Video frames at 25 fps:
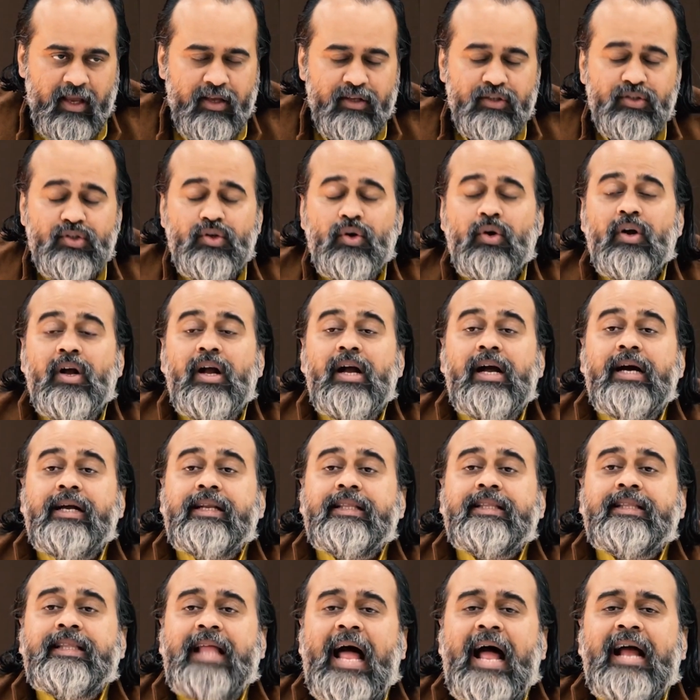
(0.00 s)
So,
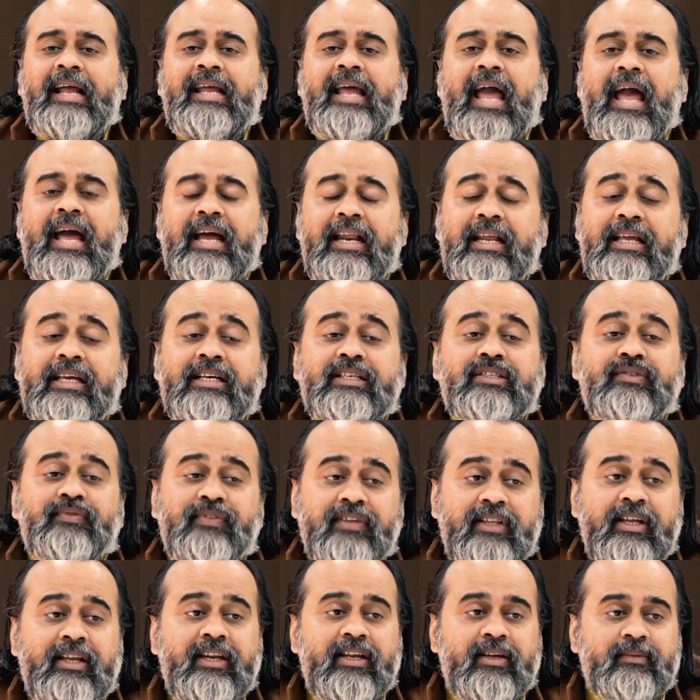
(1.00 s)
Karta carries
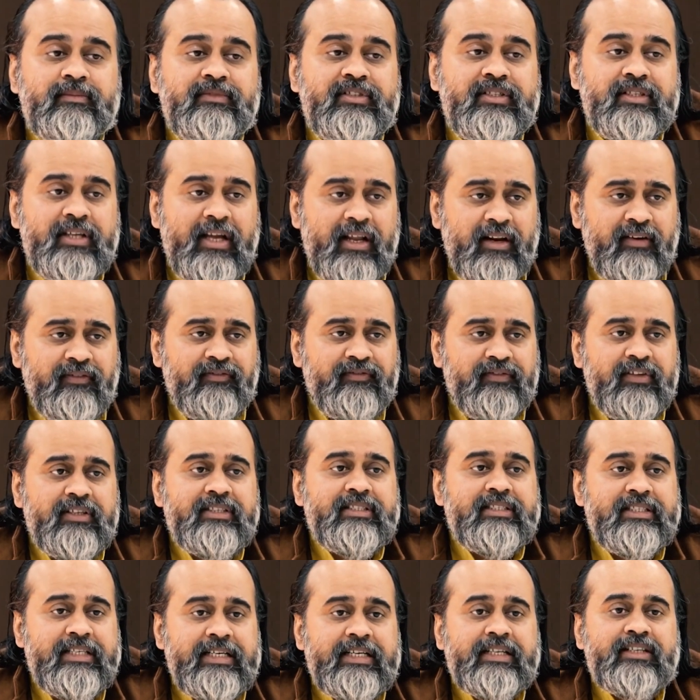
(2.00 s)
within himself the
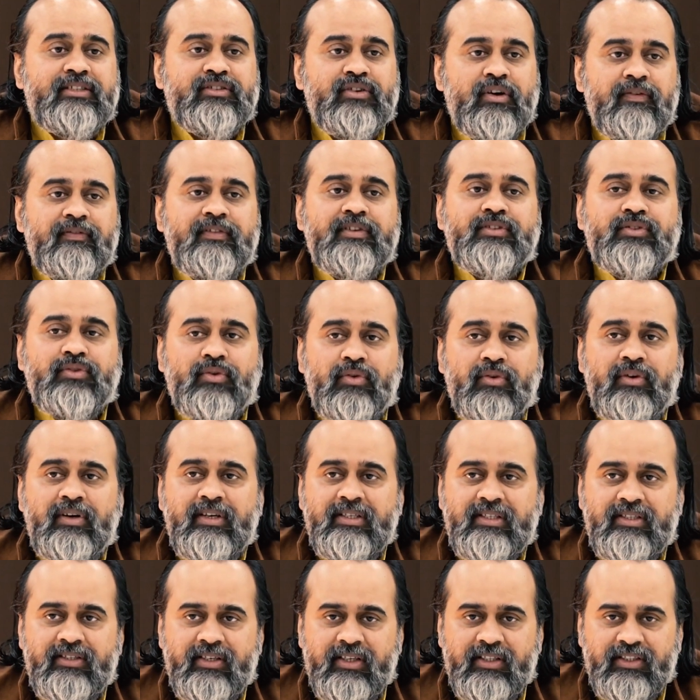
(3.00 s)
seeds of his own
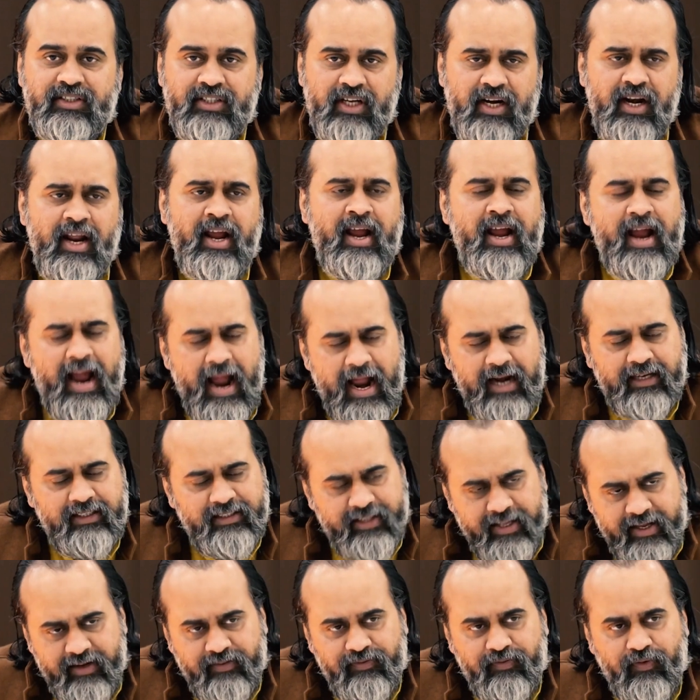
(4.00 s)
destruction,
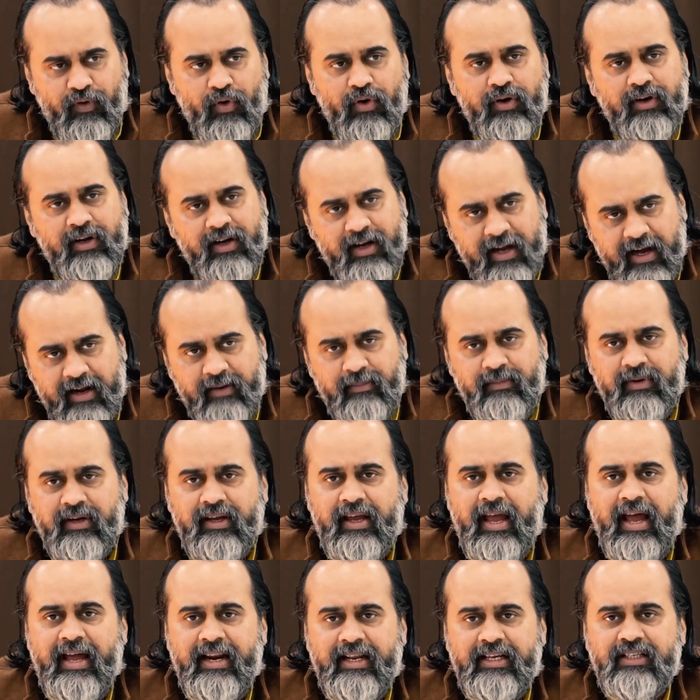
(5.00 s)
and therefore, Karma
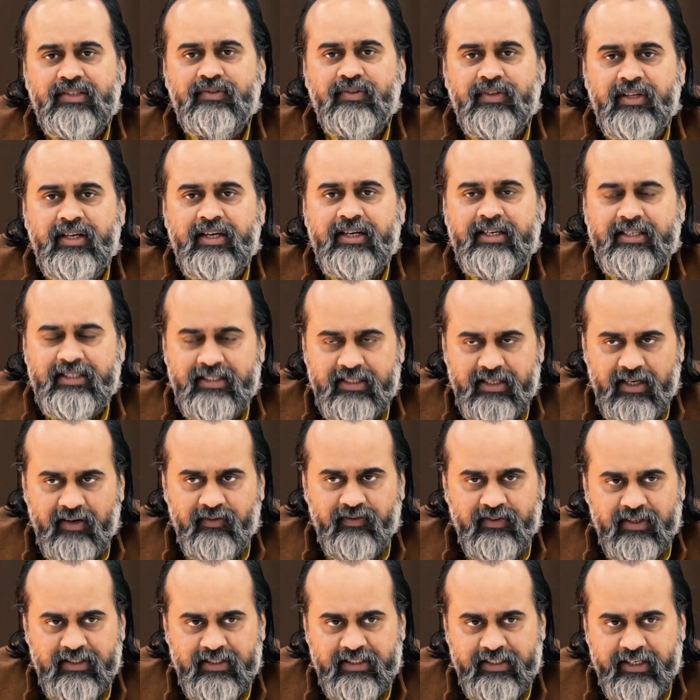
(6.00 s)
carries within
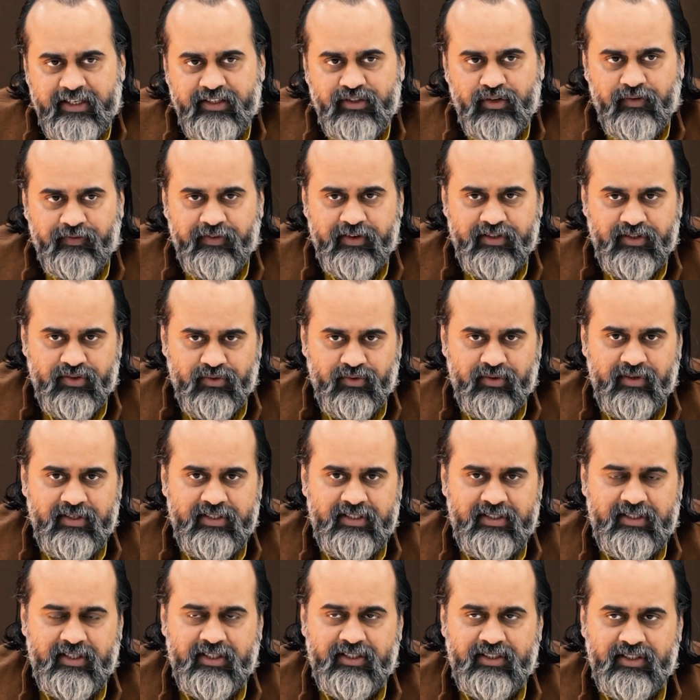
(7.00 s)
itself the seeds of its own
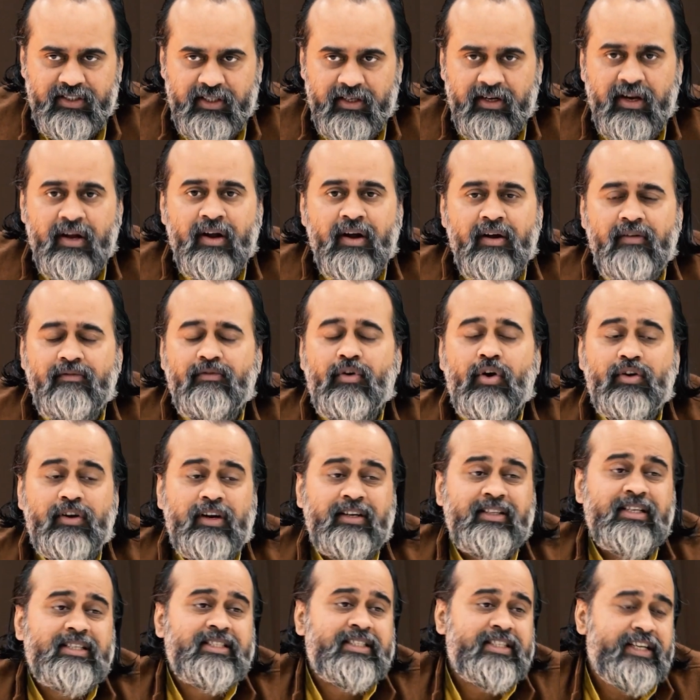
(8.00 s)
destruction. What
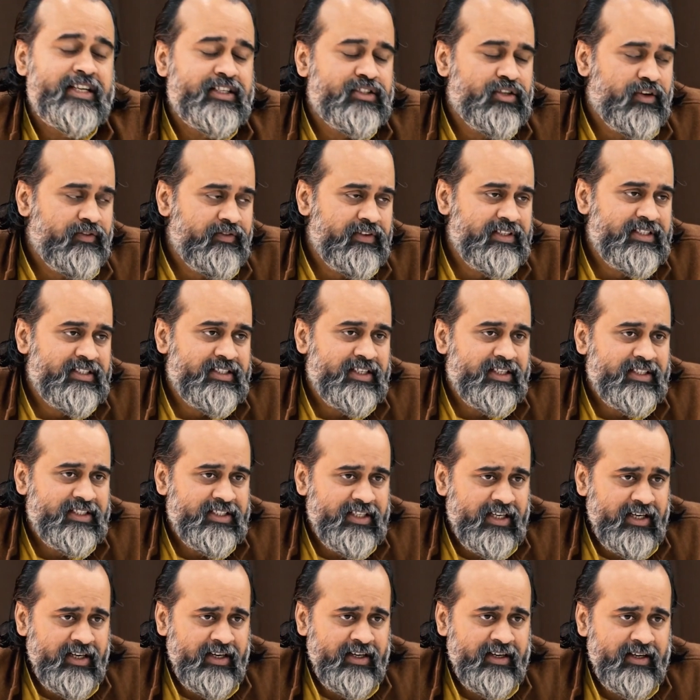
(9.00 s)
are the seeds of
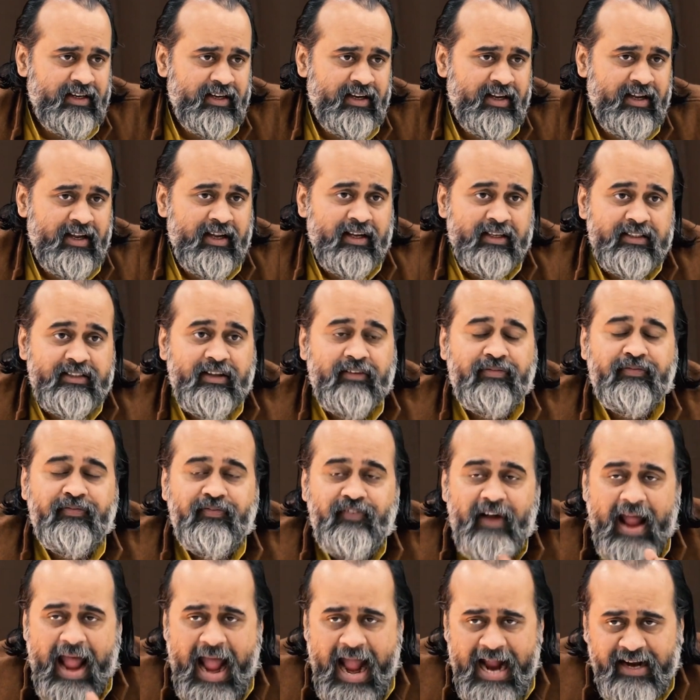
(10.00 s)
destruction? The
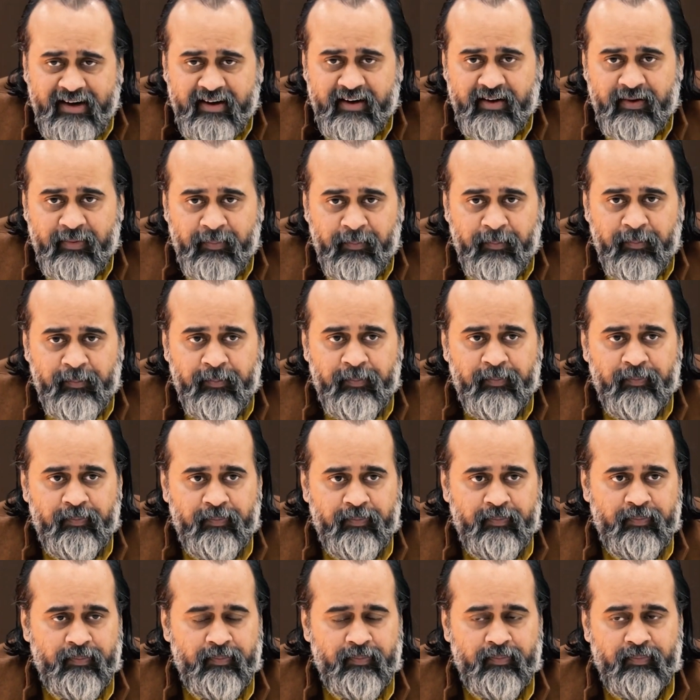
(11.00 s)
fact
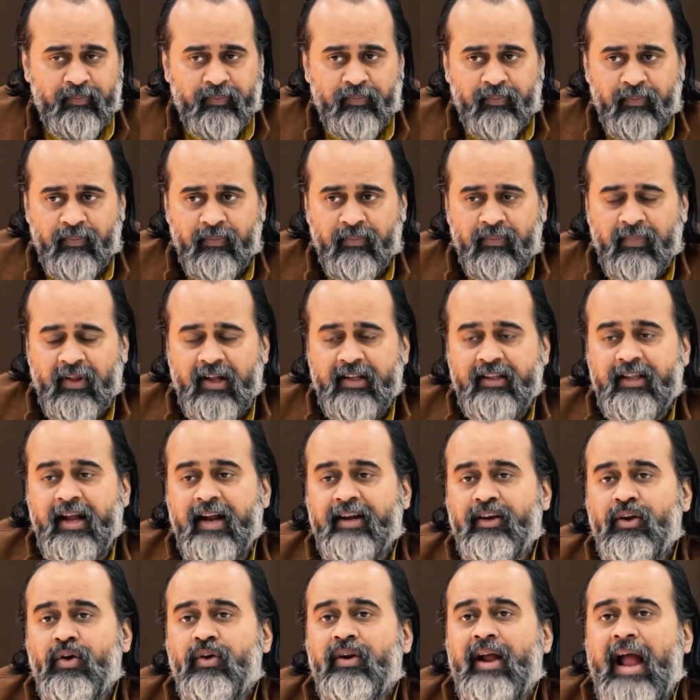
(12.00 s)

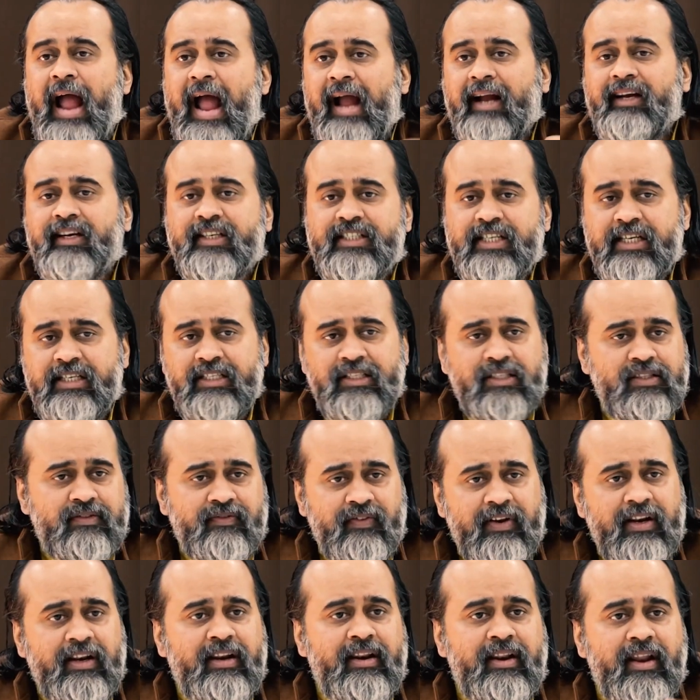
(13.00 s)
that your actions
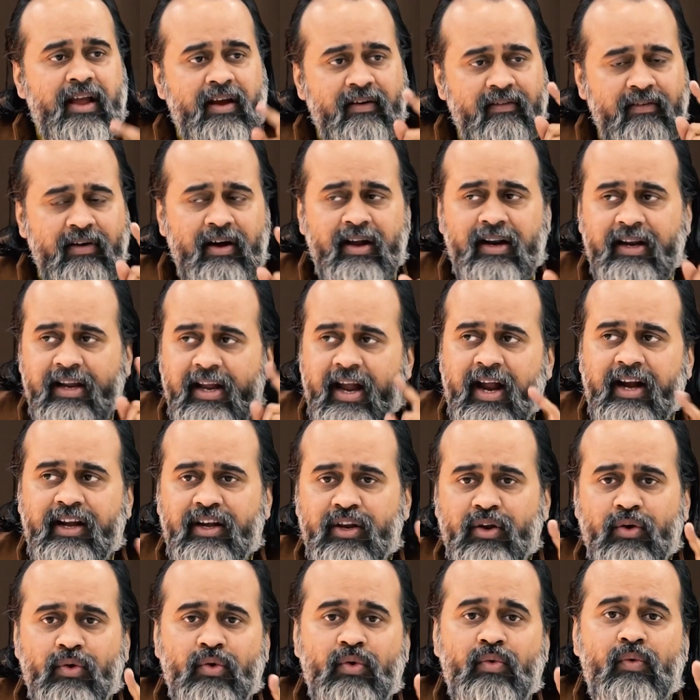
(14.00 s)
will never
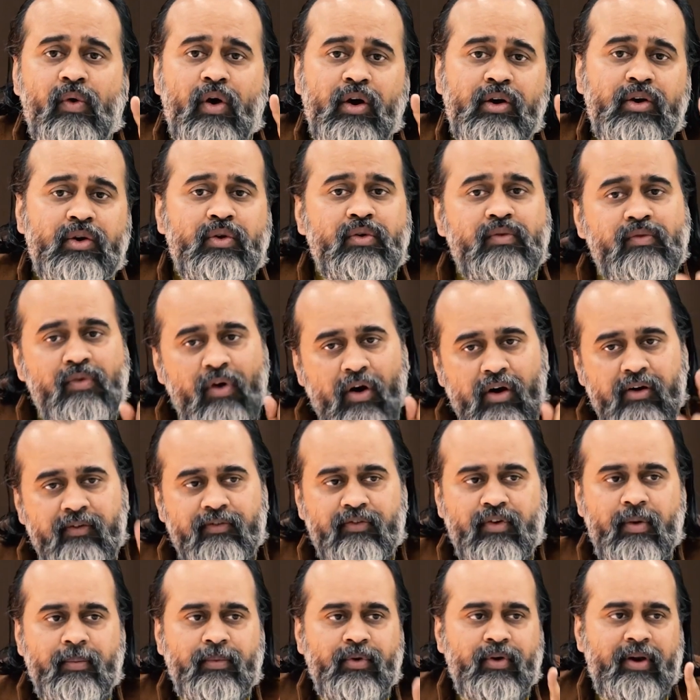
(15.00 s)
get you what you want
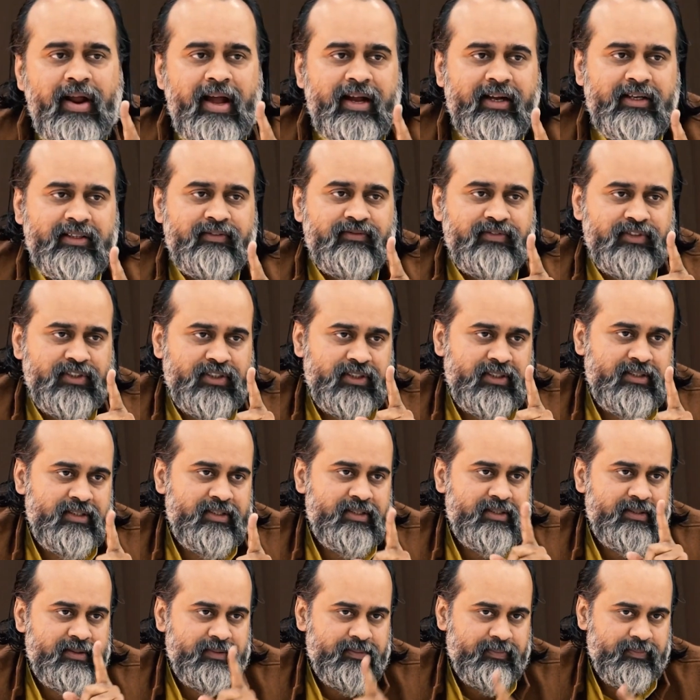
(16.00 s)
from your
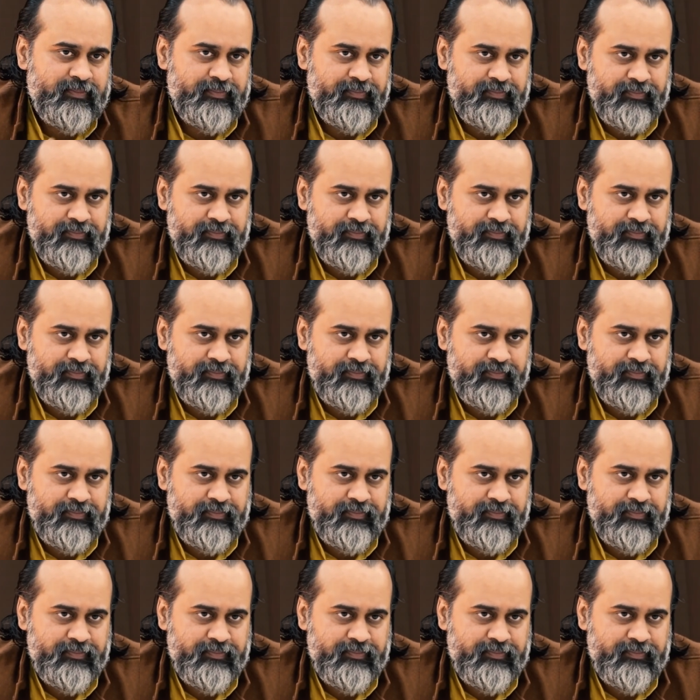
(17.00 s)
actions.